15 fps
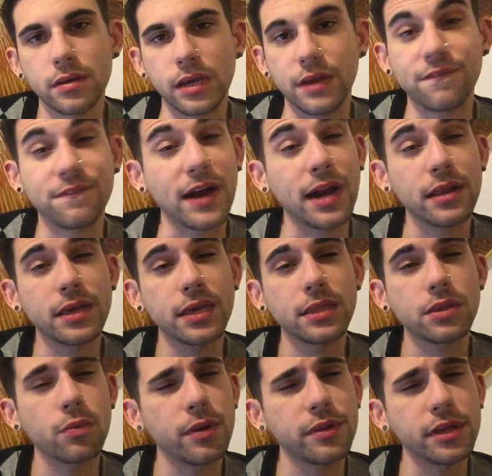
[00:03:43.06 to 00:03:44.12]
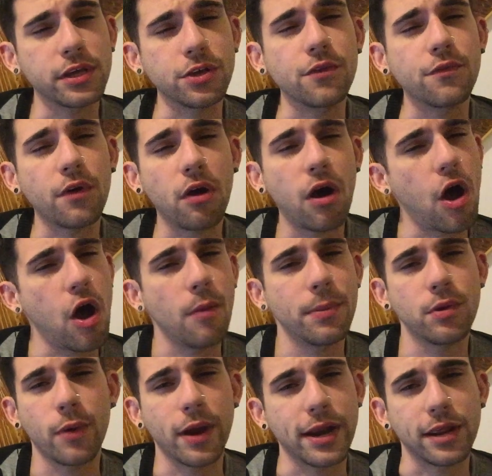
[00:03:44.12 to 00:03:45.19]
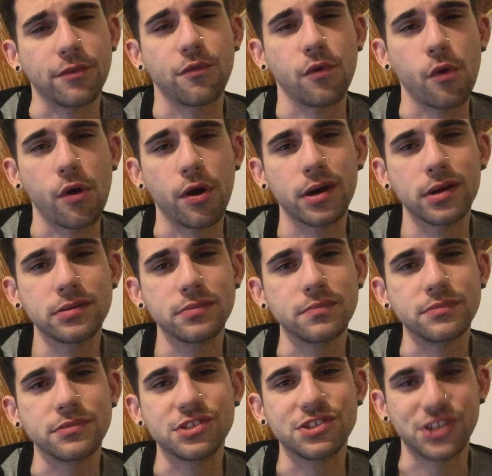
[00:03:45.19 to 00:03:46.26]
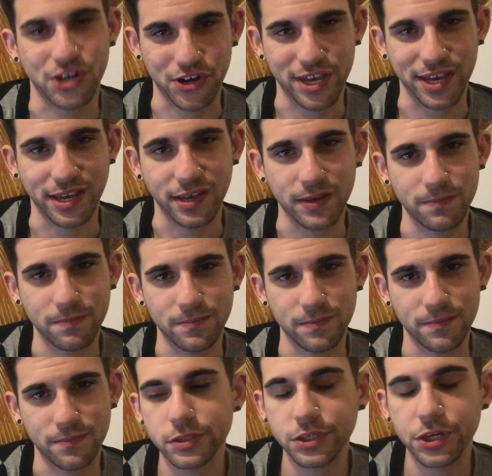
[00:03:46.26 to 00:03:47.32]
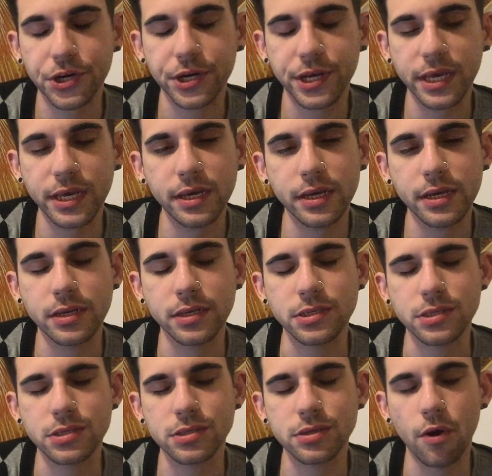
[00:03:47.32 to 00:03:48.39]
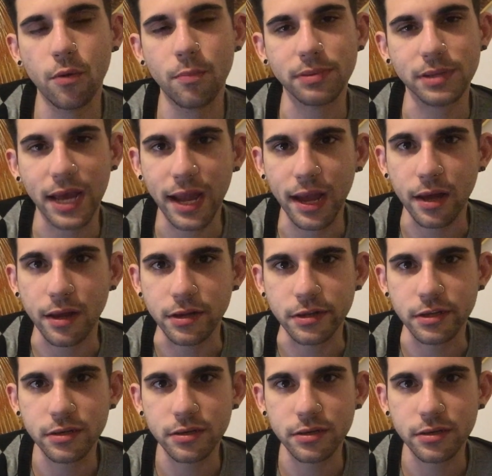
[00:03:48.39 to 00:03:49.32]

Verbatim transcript: And finally, the one that you've all been waiting for turkey. Turkey is so bland.